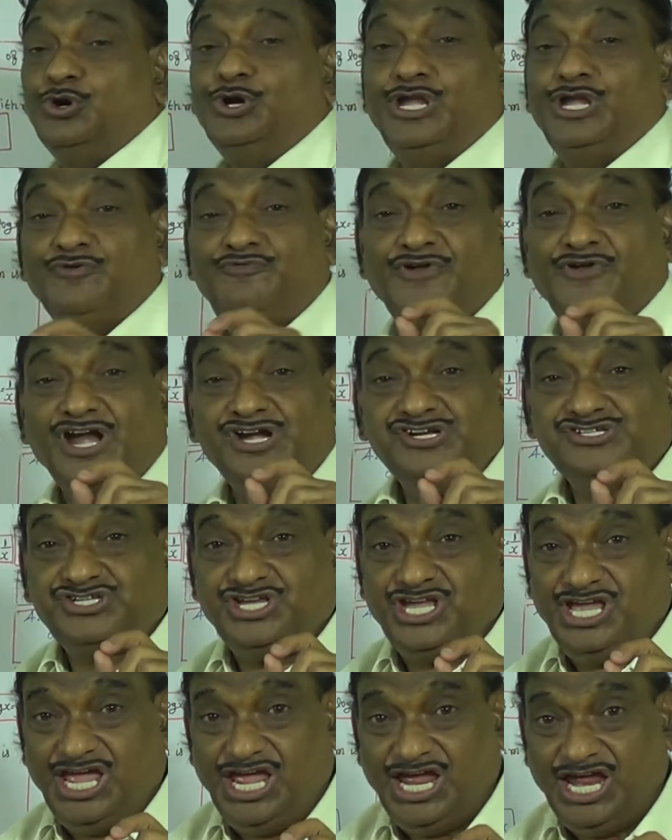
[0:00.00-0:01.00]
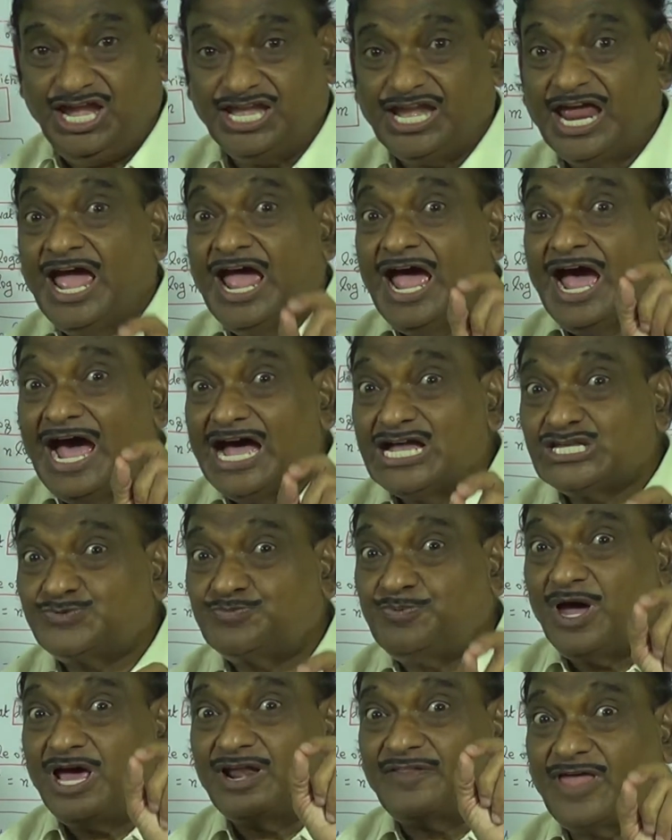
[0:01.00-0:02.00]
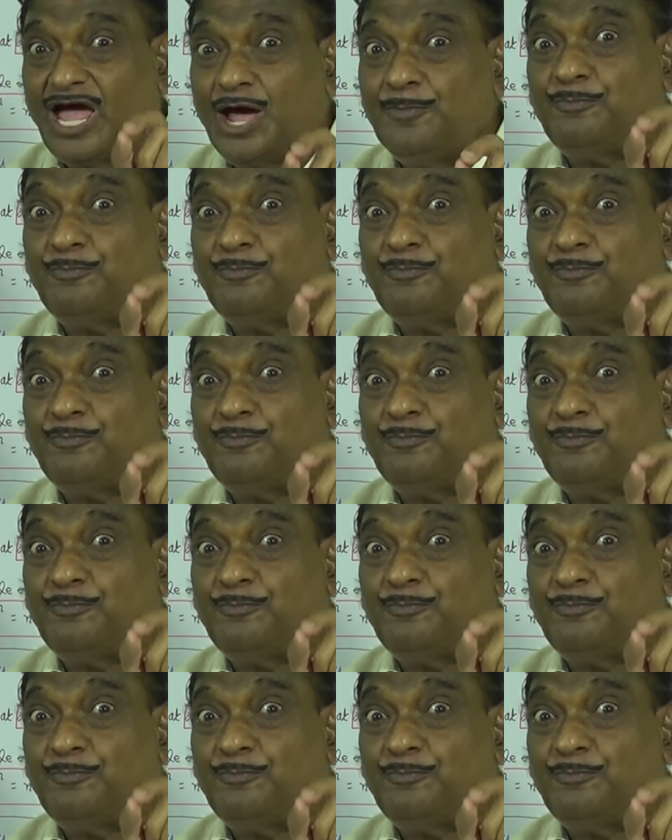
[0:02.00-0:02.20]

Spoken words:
differentiate as per the